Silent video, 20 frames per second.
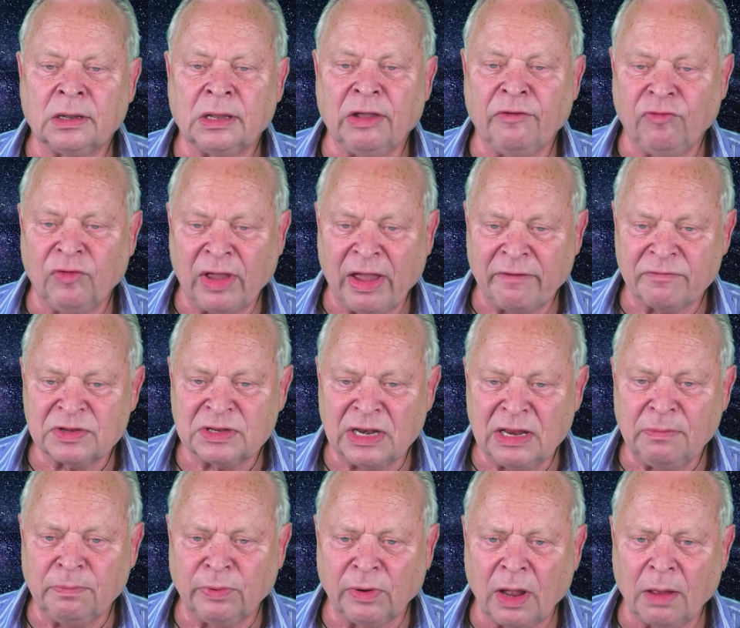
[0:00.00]
If you have
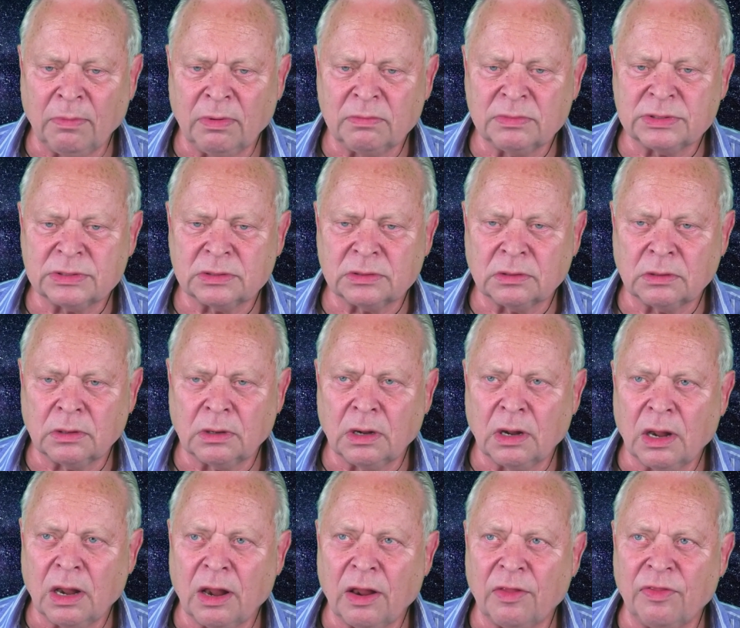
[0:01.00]
sleep problems,
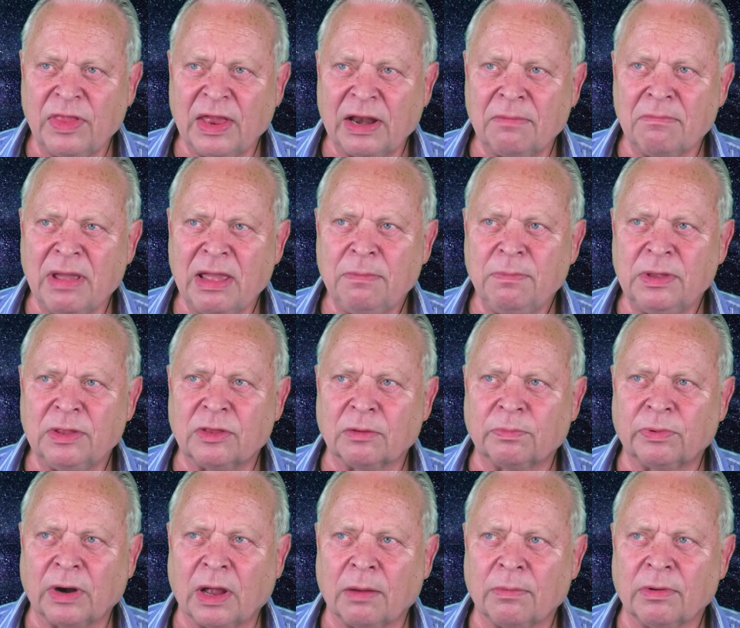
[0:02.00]
that may be the
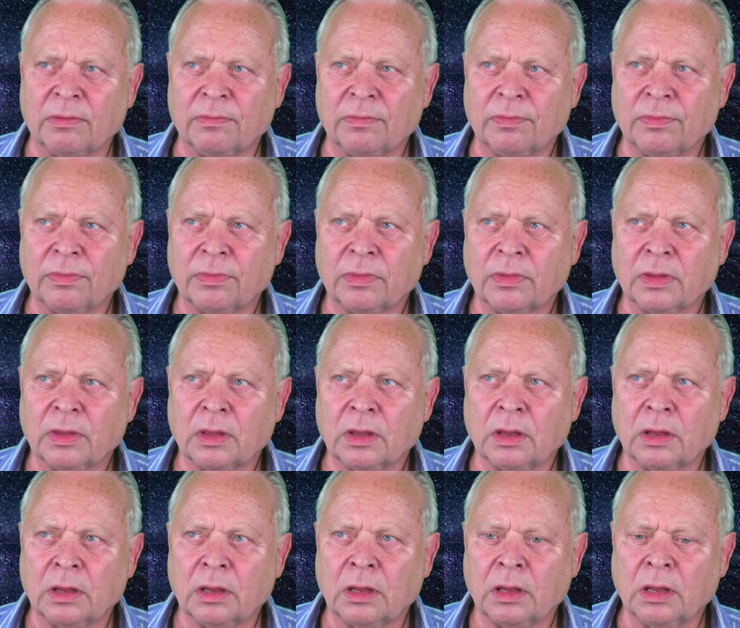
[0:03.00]
problem.
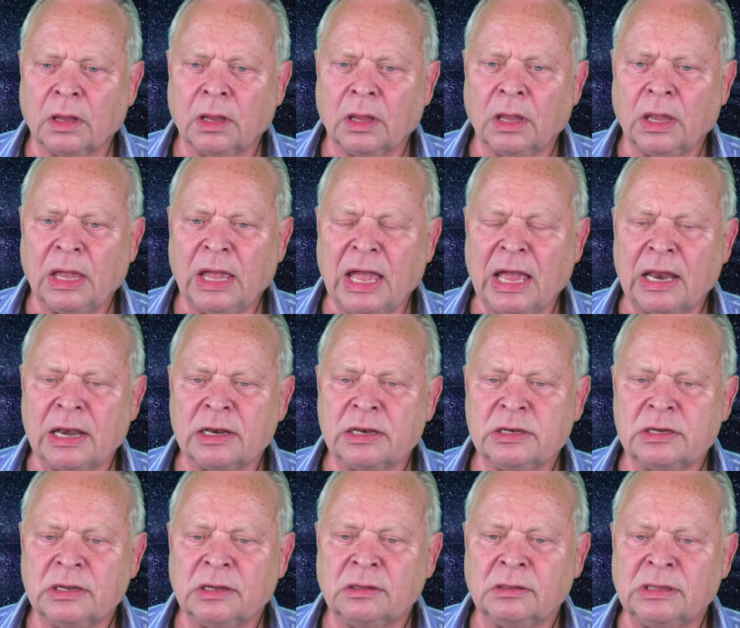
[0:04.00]

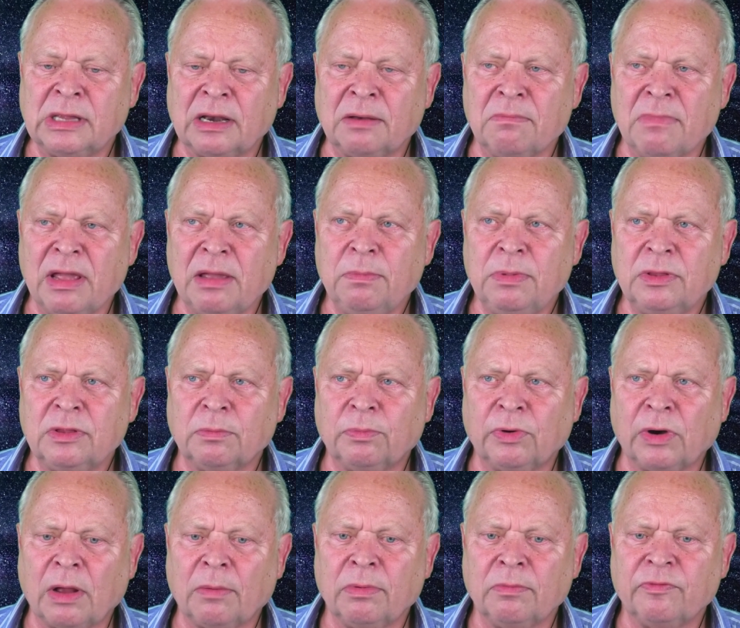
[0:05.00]
And that may be the
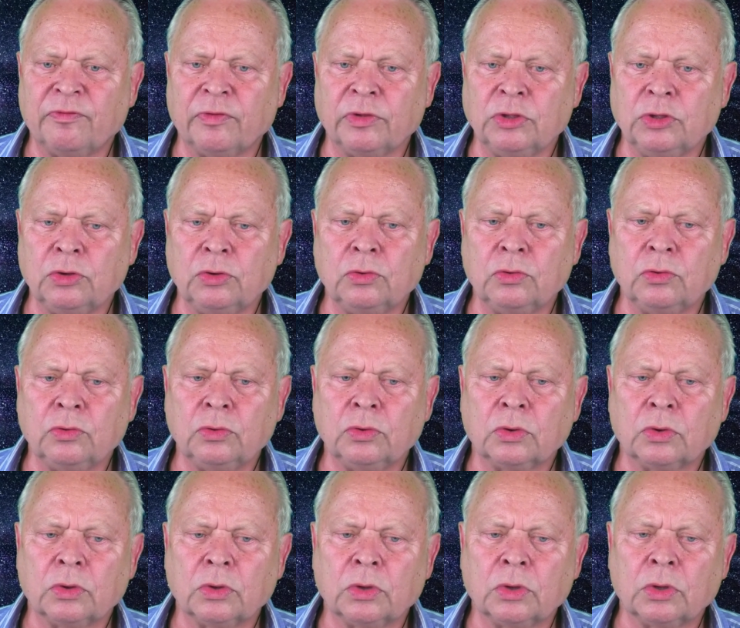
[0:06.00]
problem for you
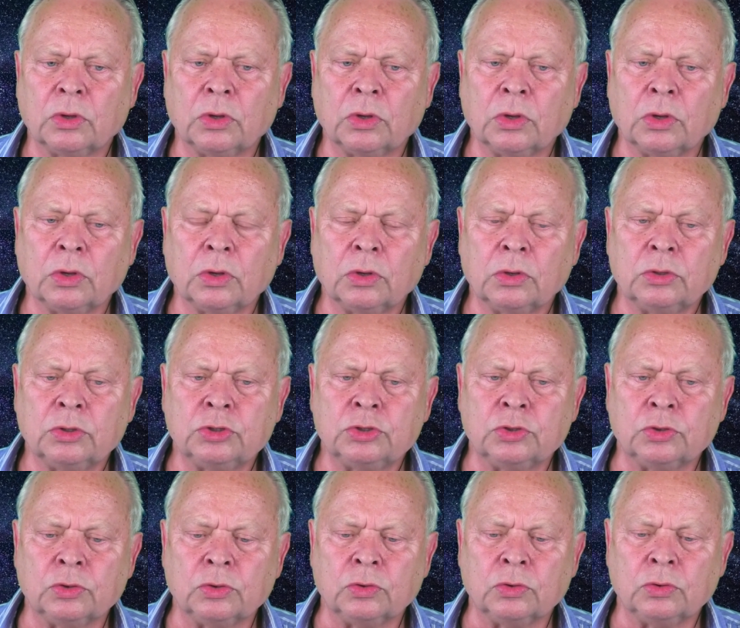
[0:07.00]

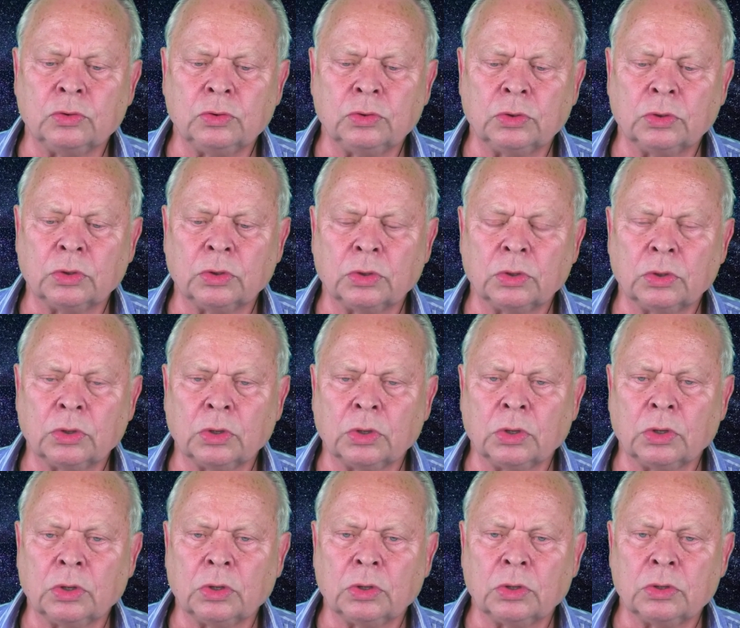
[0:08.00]
to
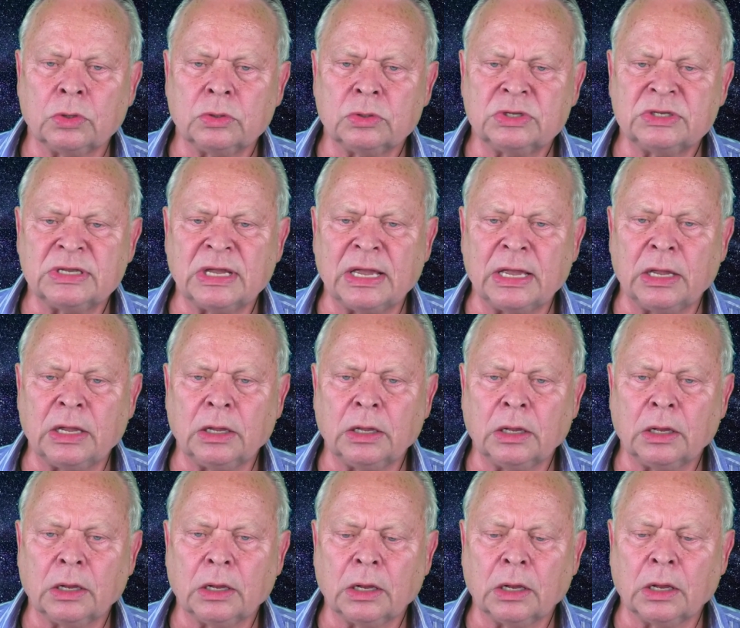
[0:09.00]
say,
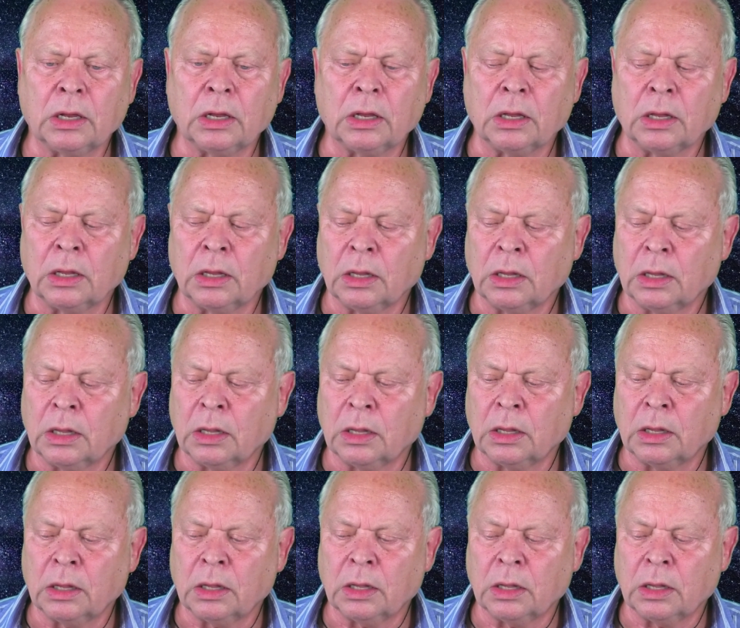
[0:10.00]

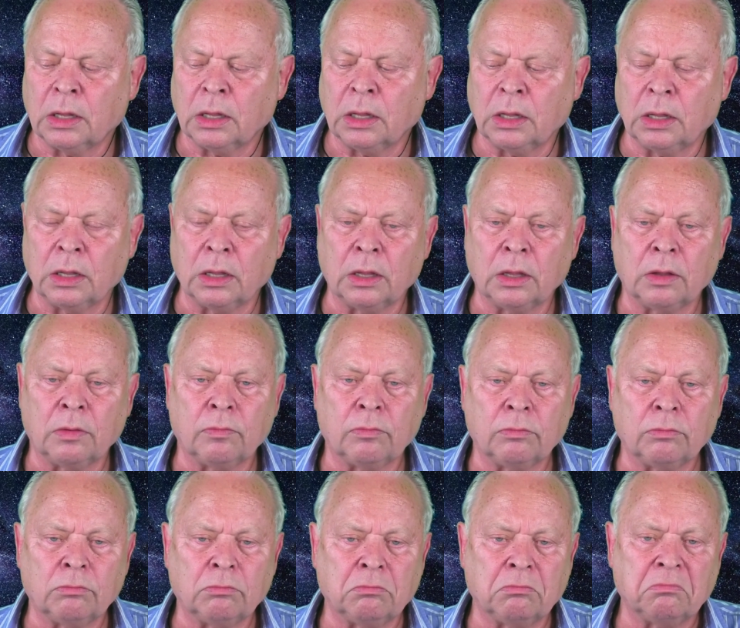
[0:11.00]

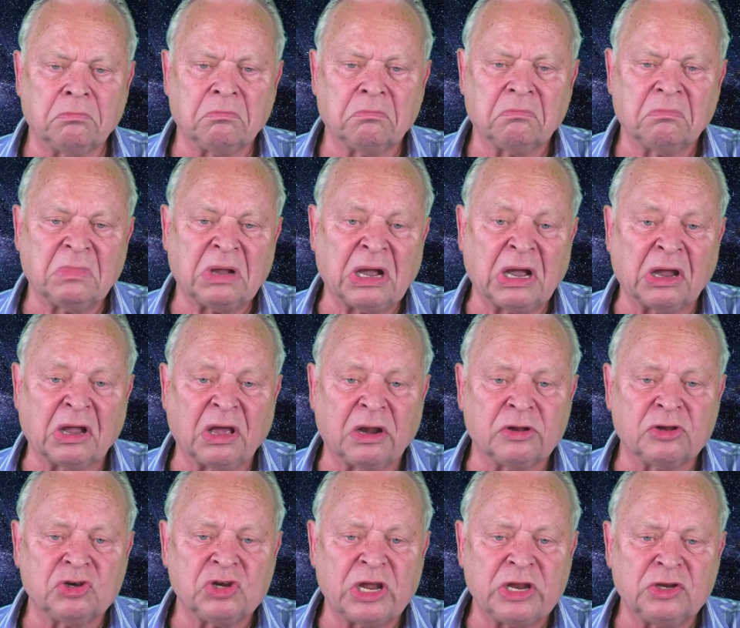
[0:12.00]
I got
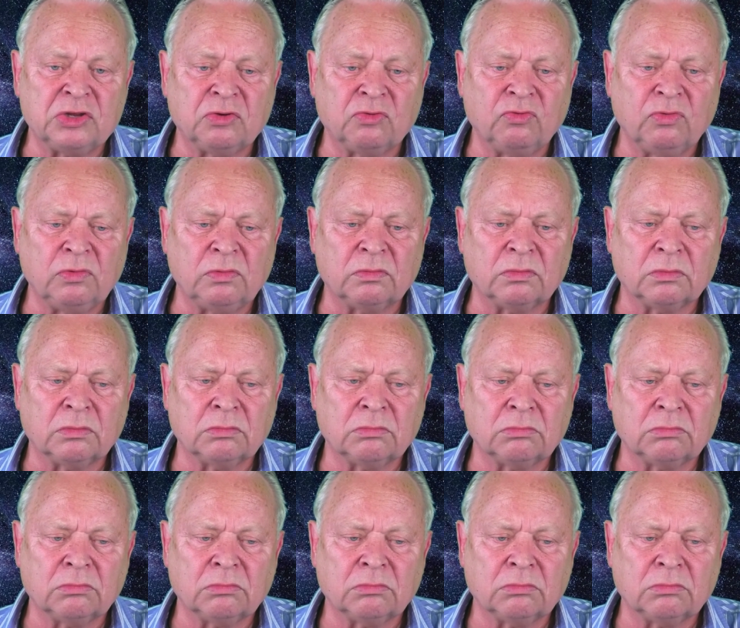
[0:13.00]
to change the room.